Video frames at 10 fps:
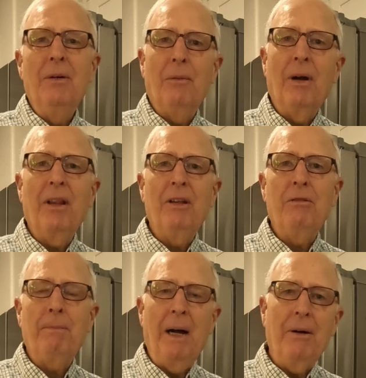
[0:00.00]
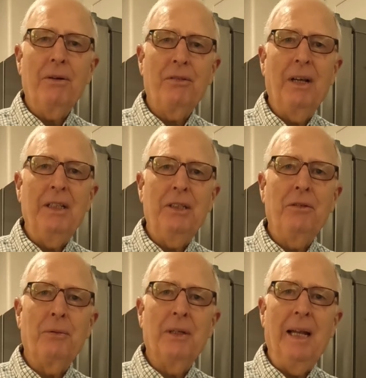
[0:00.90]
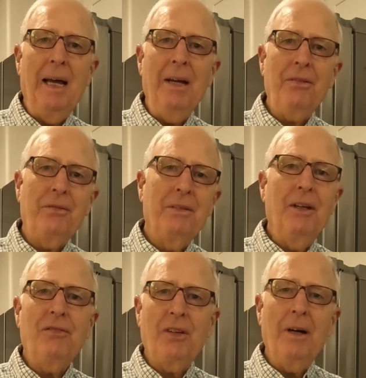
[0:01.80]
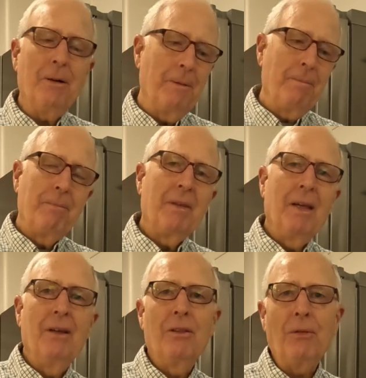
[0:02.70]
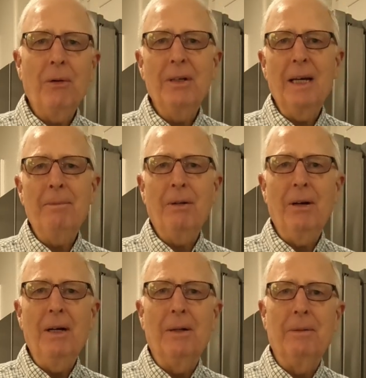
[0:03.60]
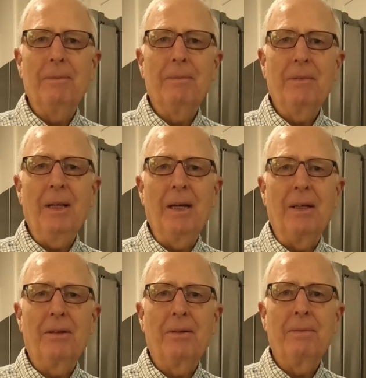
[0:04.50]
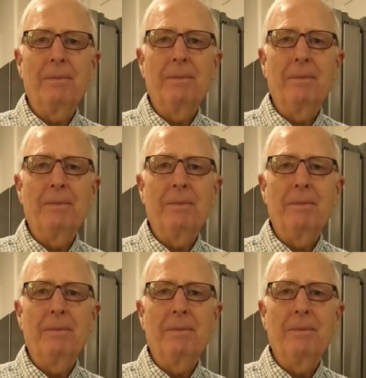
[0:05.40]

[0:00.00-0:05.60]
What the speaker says: one of these power stations would last? If so, throw it down below. Thanks.